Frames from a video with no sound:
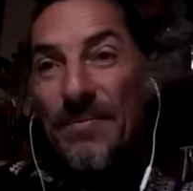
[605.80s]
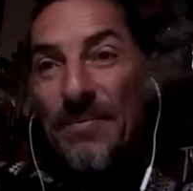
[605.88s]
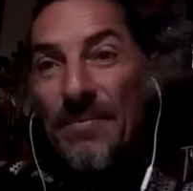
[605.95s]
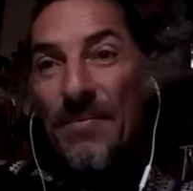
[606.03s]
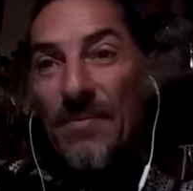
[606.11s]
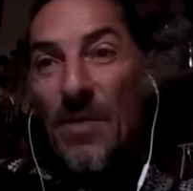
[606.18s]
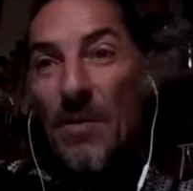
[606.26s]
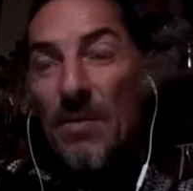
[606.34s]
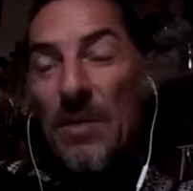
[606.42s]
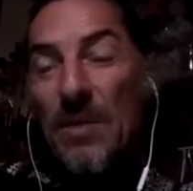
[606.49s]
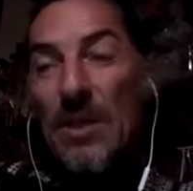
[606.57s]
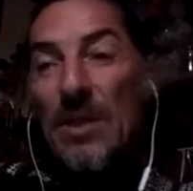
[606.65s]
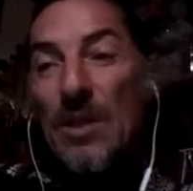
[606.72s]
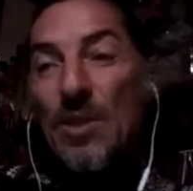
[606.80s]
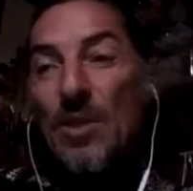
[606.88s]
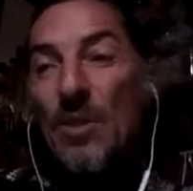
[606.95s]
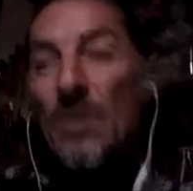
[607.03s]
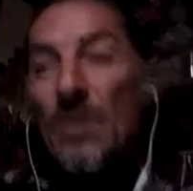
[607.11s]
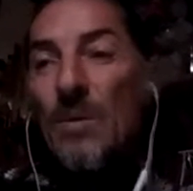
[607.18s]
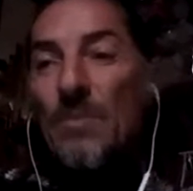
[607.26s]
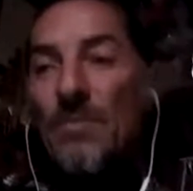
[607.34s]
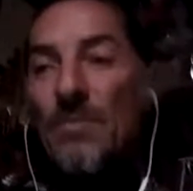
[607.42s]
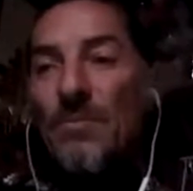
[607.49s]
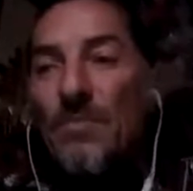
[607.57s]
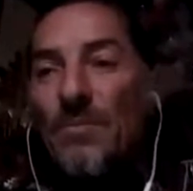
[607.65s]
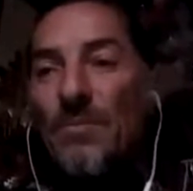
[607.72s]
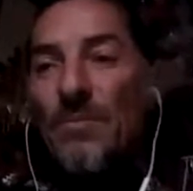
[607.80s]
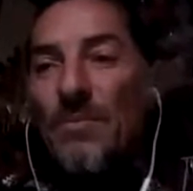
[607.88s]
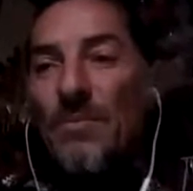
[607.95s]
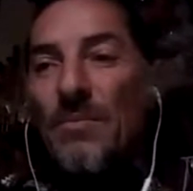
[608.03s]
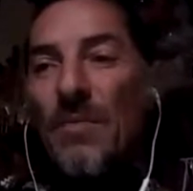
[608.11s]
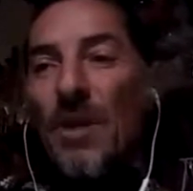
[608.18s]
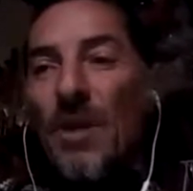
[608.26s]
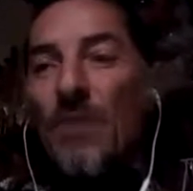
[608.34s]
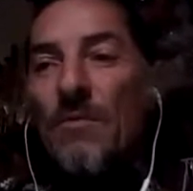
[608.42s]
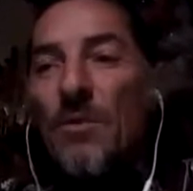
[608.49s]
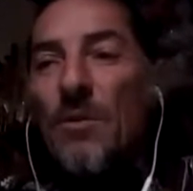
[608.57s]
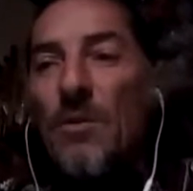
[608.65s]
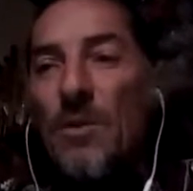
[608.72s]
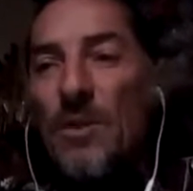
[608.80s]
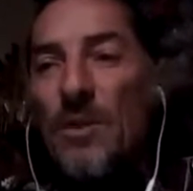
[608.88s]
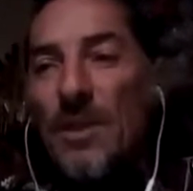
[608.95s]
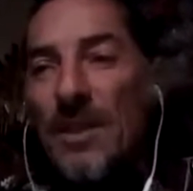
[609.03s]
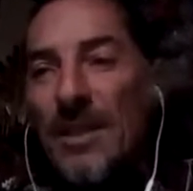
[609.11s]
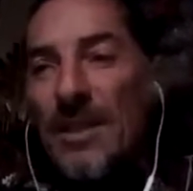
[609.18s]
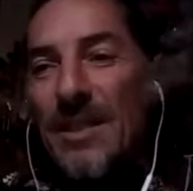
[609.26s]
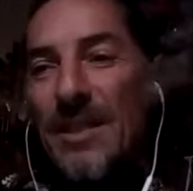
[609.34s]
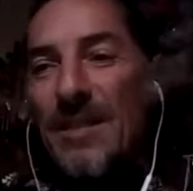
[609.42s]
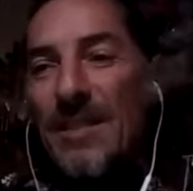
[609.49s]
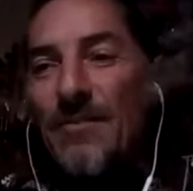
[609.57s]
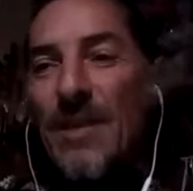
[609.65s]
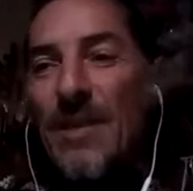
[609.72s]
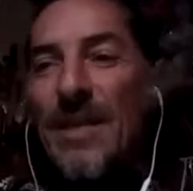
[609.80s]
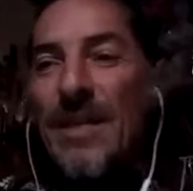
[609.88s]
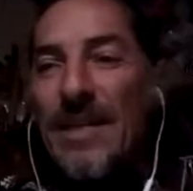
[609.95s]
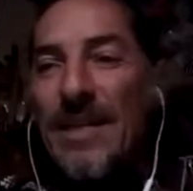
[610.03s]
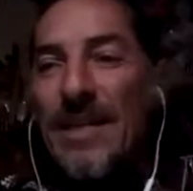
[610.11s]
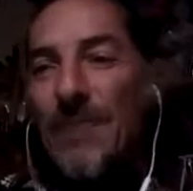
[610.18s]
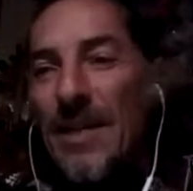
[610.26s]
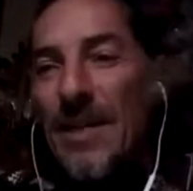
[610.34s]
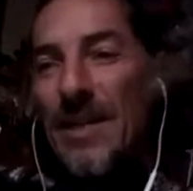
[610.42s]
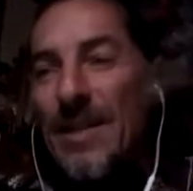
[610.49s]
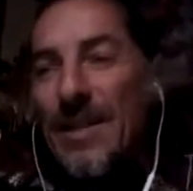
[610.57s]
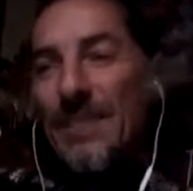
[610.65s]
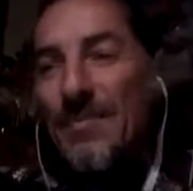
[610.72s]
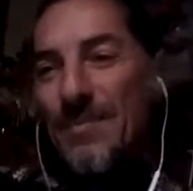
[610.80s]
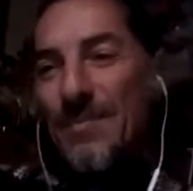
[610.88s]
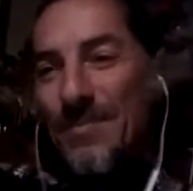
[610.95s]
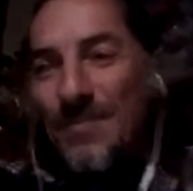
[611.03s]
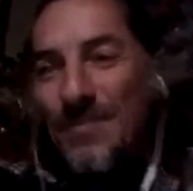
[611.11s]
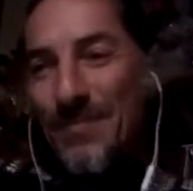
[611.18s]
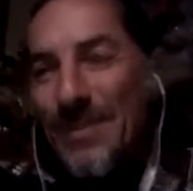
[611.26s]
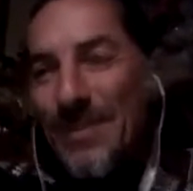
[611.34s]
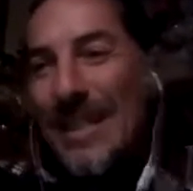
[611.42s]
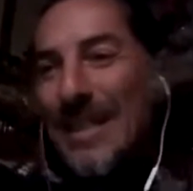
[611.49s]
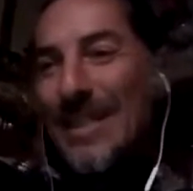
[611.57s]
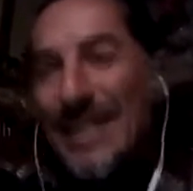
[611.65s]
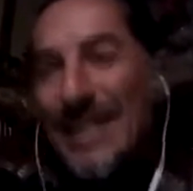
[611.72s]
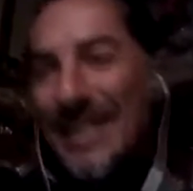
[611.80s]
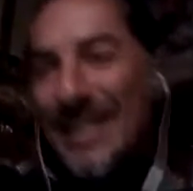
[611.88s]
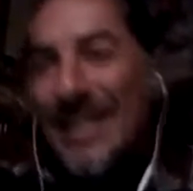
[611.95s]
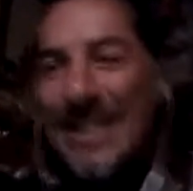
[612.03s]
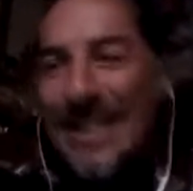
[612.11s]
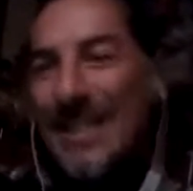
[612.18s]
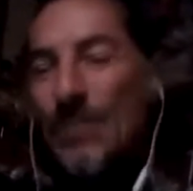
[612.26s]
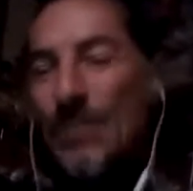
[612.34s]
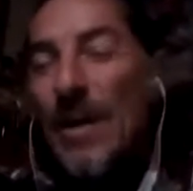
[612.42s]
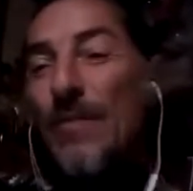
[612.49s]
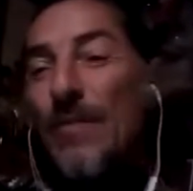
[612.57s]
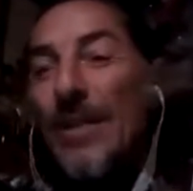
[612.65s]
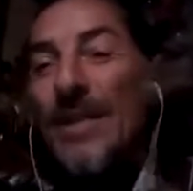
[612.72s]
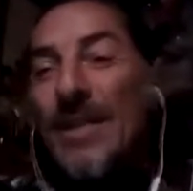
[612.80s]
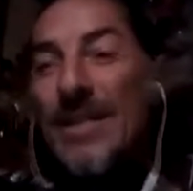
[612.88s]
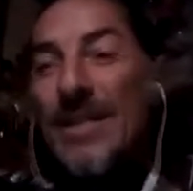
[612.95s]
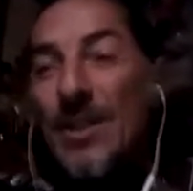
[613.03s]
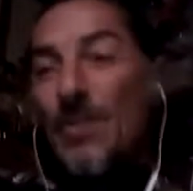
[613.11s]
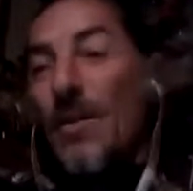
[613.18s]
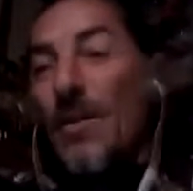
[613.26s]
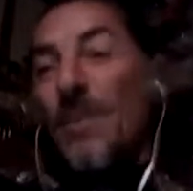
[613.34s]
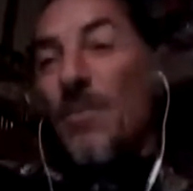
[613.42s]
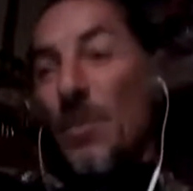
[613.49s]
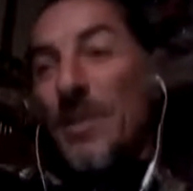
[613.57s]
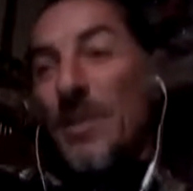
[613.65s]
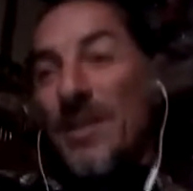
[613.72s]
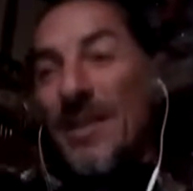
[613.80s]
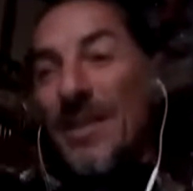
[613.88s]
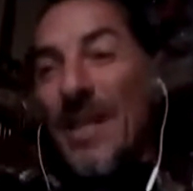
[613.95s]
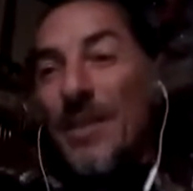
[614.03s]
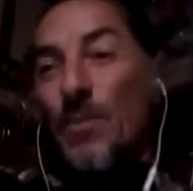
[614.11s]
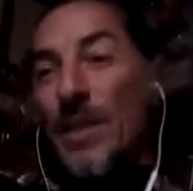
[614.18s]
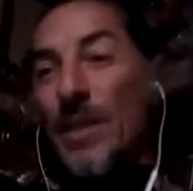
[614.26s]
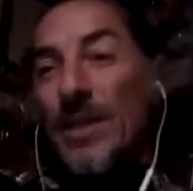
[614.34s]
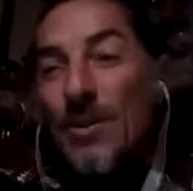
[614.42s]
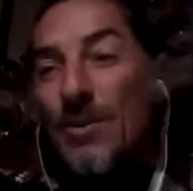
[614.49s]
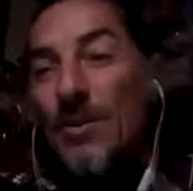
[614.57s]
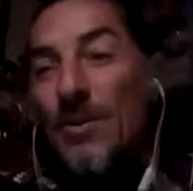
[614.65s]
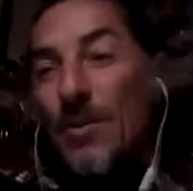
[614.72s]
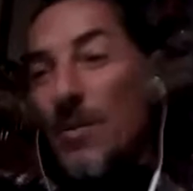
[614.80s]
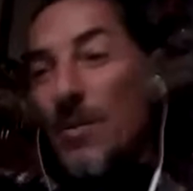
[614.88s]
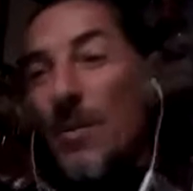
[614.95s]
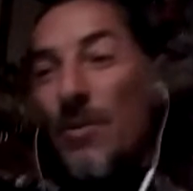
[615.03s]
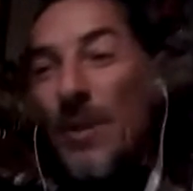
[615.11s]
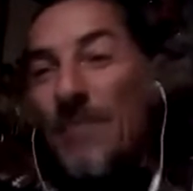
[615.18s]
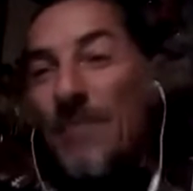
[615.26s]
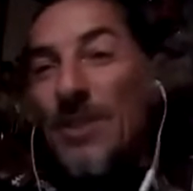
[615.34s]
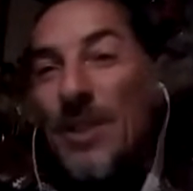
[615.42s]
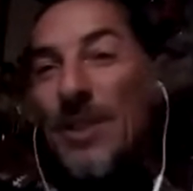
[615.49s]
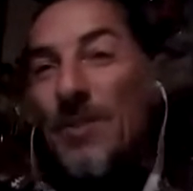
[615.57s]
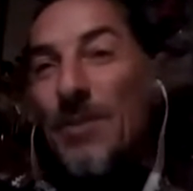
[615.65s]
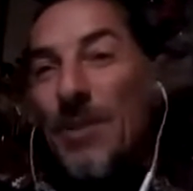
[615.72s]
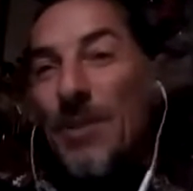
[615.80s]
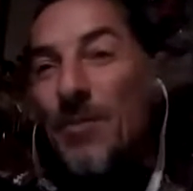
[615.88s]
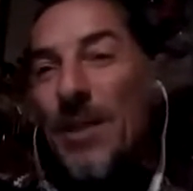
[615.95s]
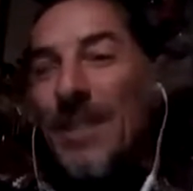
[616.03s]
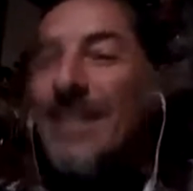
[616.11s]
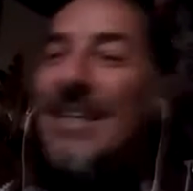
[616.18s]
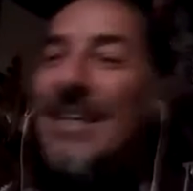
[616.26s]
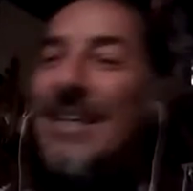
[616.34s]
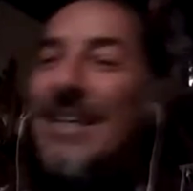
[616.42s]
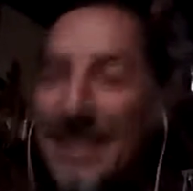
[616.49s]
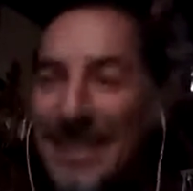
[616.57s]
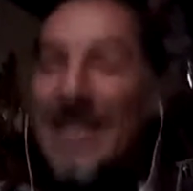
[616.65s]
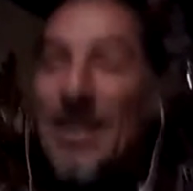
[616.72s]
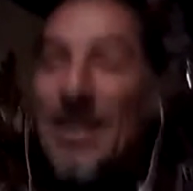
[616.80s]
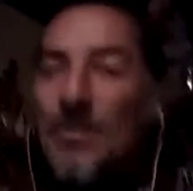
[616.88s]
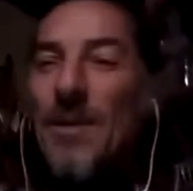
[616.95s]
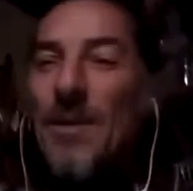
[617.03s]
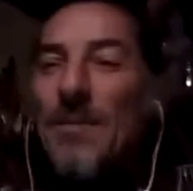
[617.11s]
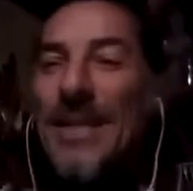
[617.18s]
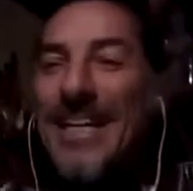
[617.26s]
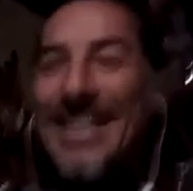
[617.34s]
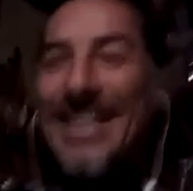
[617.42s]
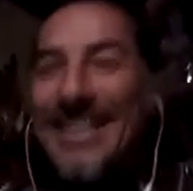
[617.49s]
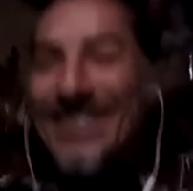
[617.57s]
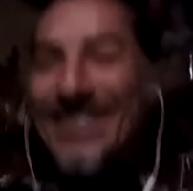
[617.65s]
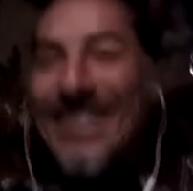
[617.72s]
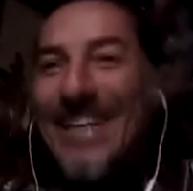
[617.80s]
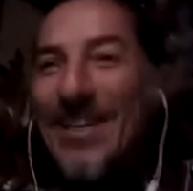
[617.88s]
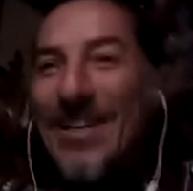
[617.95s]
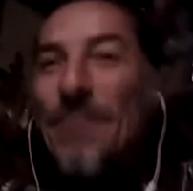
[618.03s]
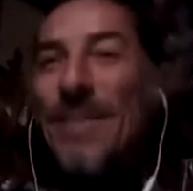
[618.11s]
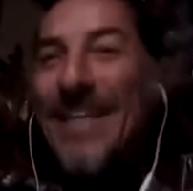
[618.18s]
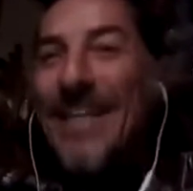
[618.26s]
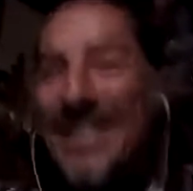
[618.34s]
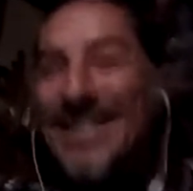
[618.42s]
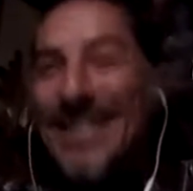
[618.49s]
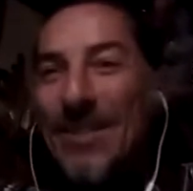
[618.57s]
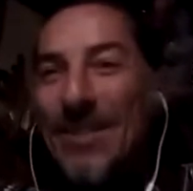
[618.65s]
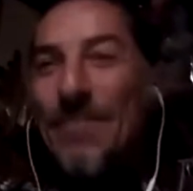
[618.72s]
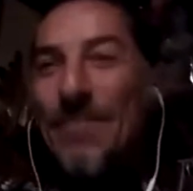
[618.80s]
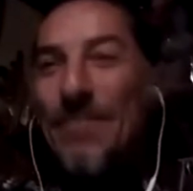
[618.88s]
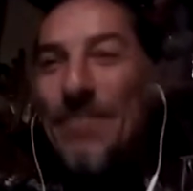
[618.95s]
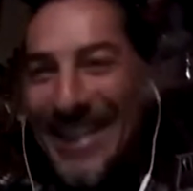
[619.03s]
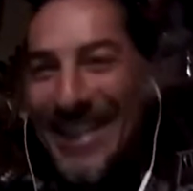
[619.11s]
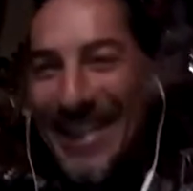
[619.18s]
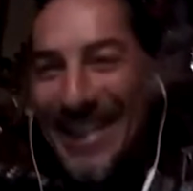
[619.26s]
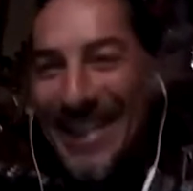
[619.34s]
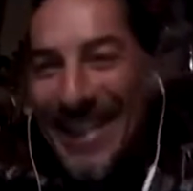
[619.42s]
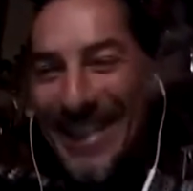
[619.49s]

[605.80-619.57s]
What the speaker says: No, so of course, if I'm driving the car with a woman and we both have a steering wheel, that will be really complicated.